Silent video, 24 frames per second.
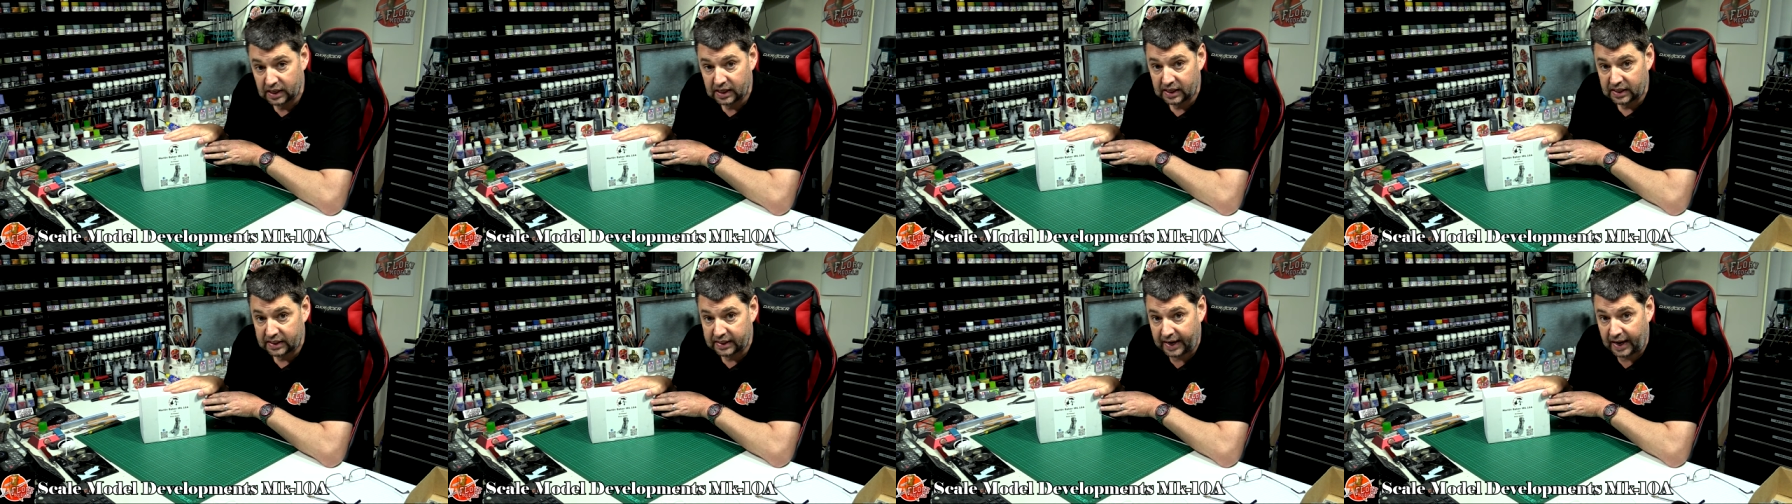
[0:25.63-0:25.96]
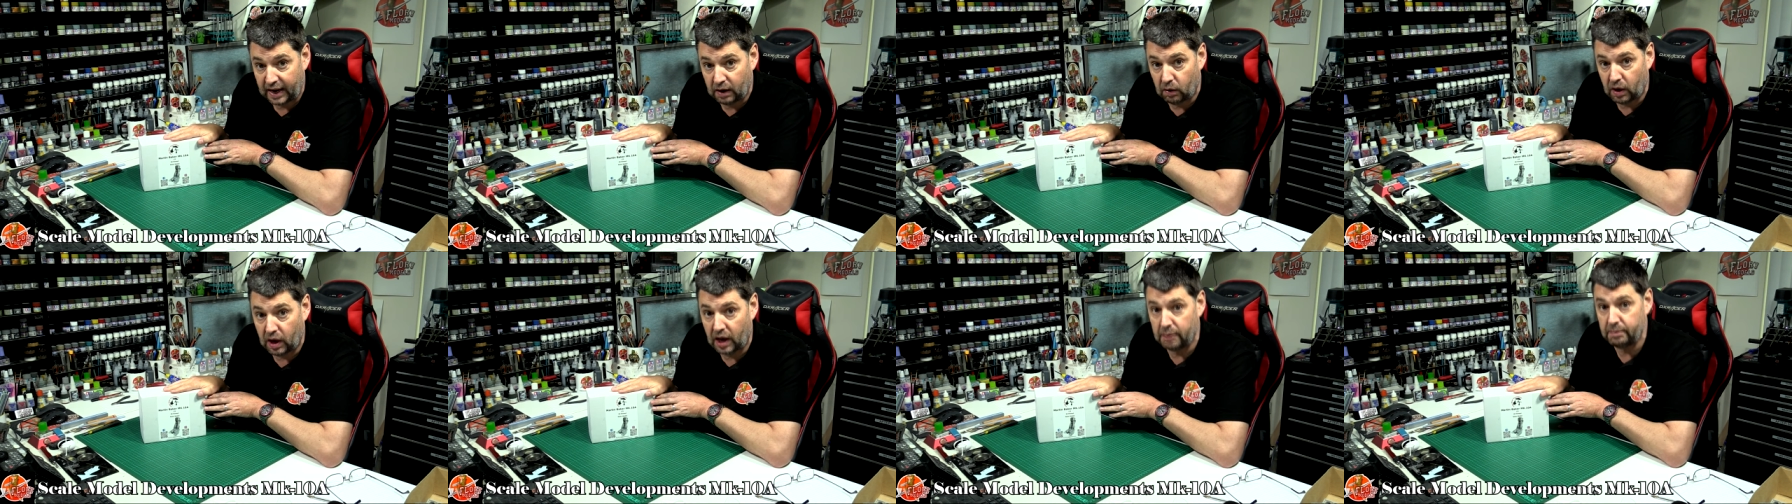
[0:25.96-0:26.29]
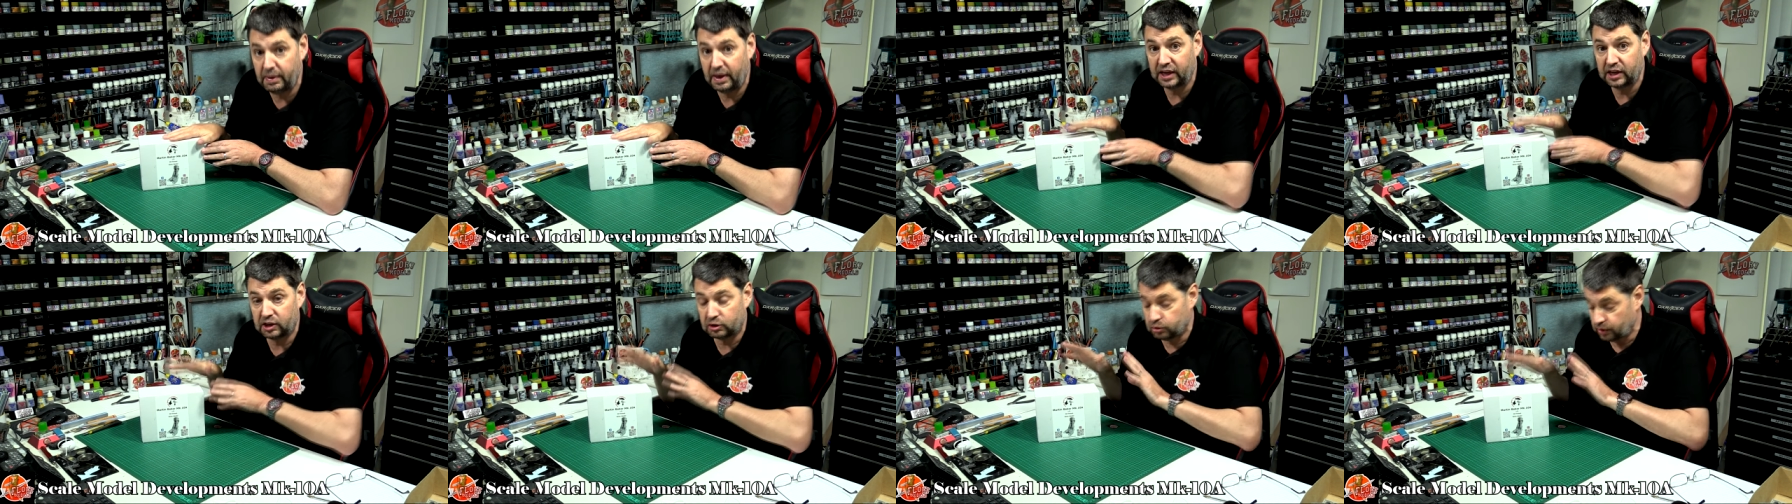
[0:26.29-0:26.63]
Now I
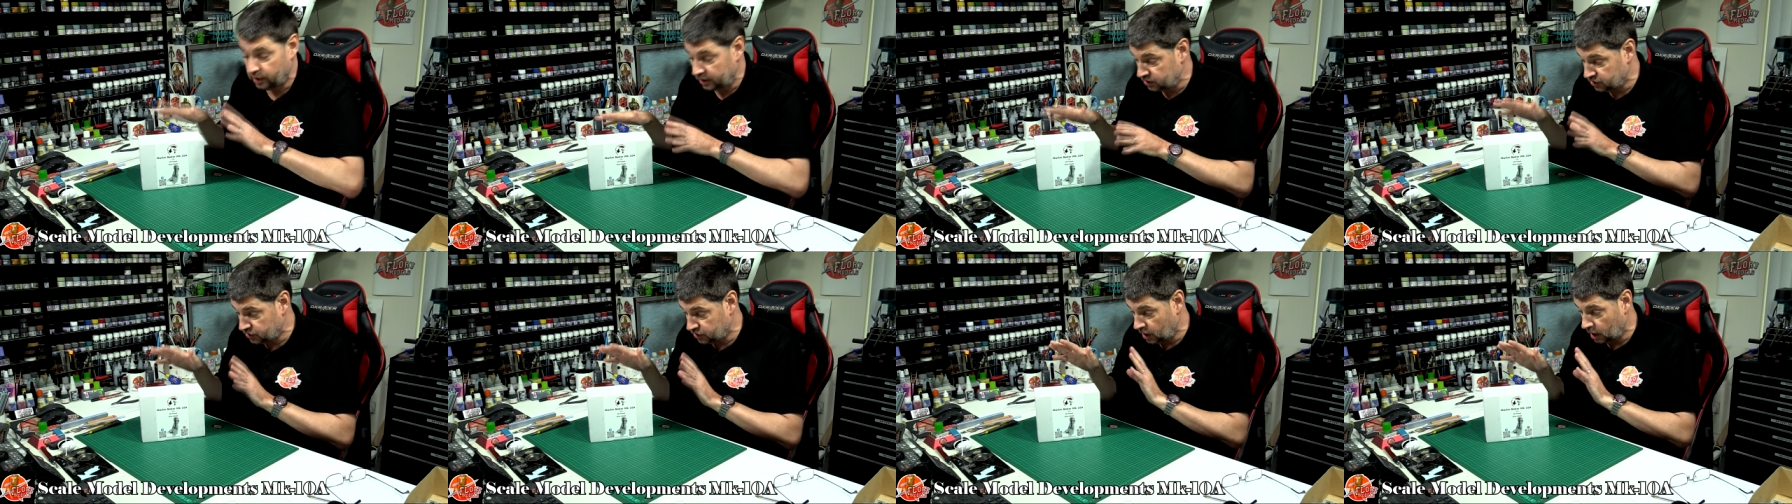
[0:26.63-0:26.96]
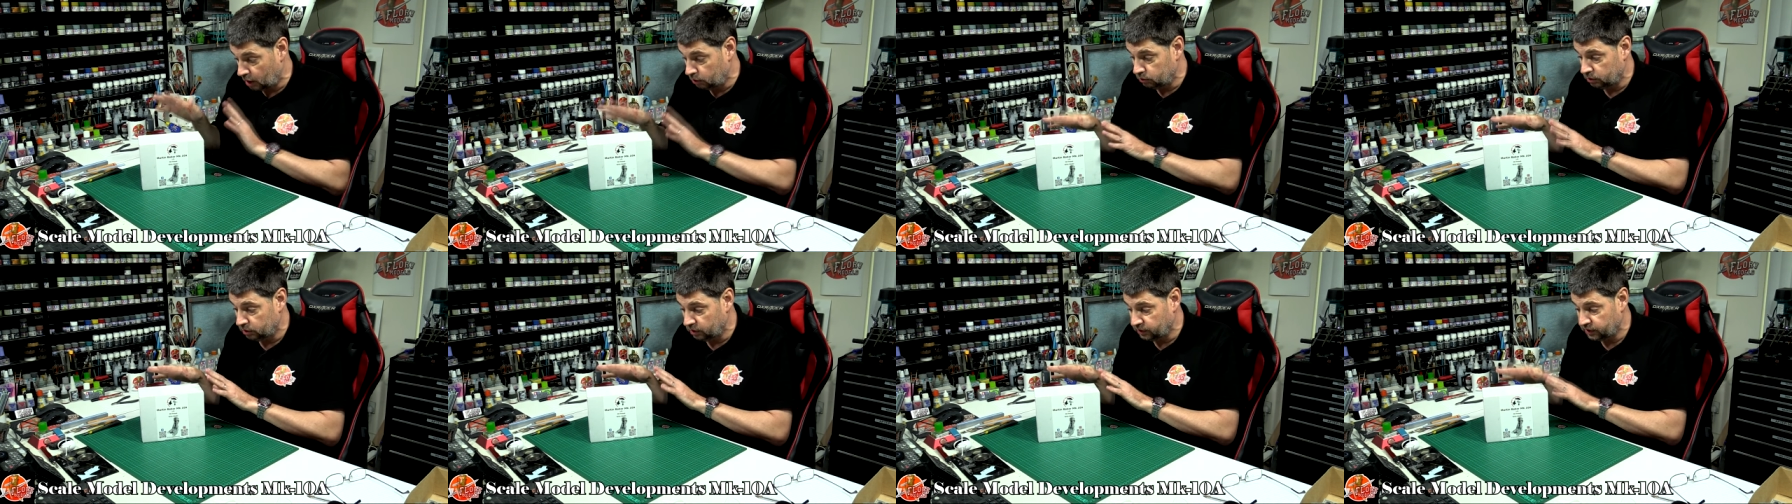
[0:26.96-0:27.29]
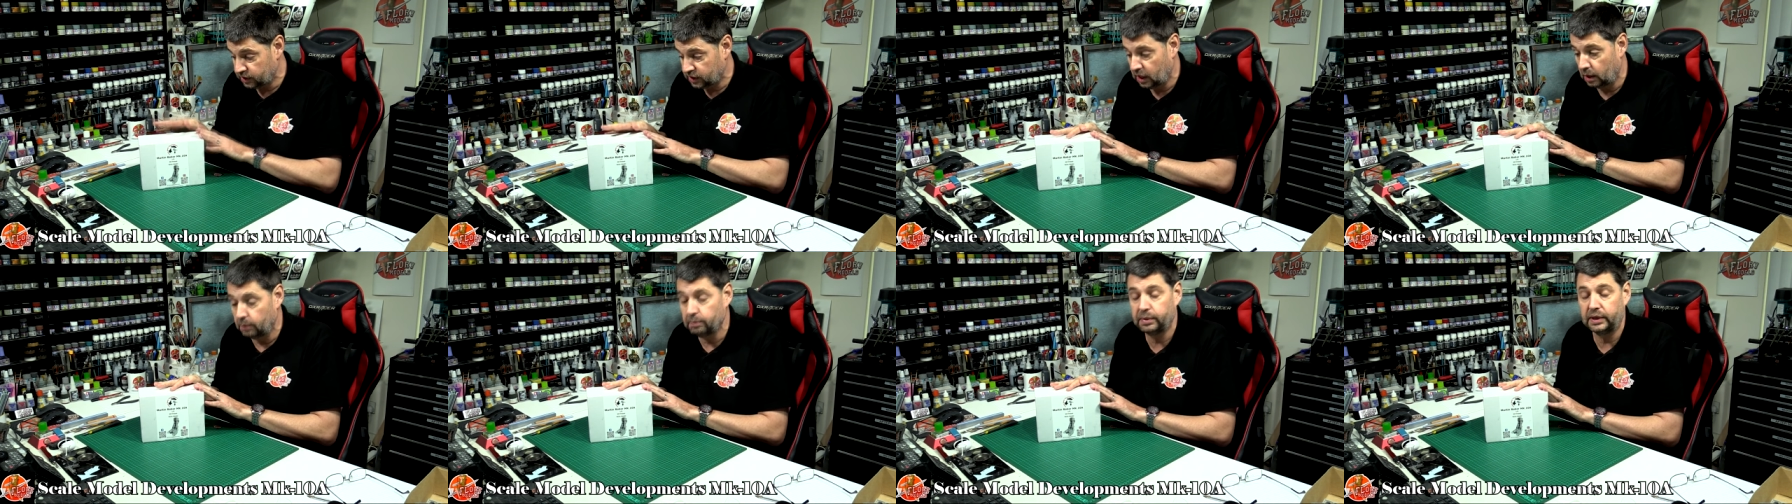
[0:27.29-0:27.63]
met Chris, the owner of the
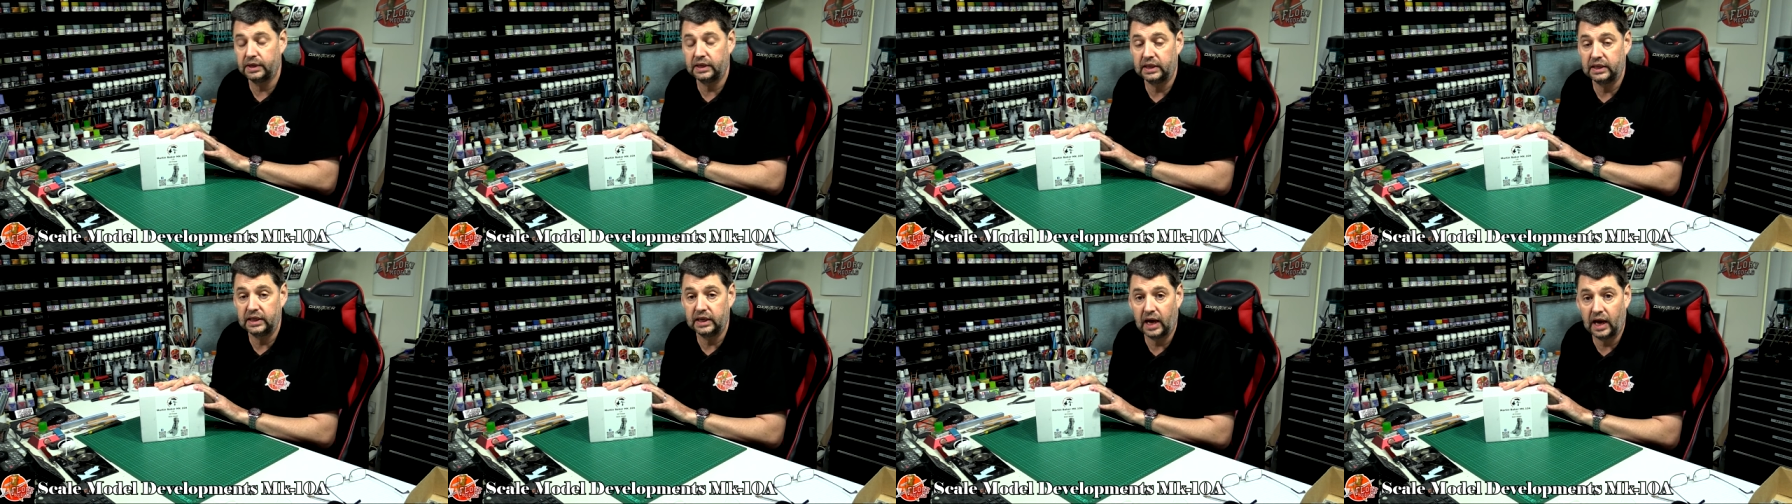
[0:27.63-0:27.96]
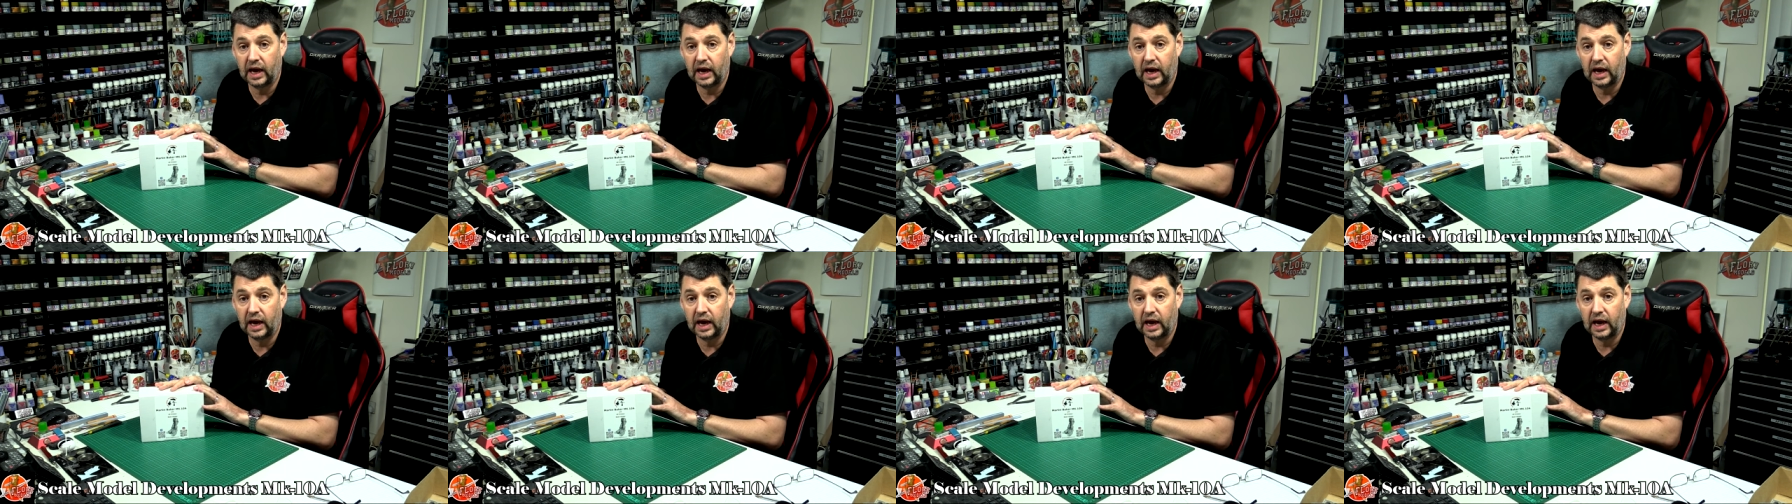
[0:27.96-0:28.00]
company,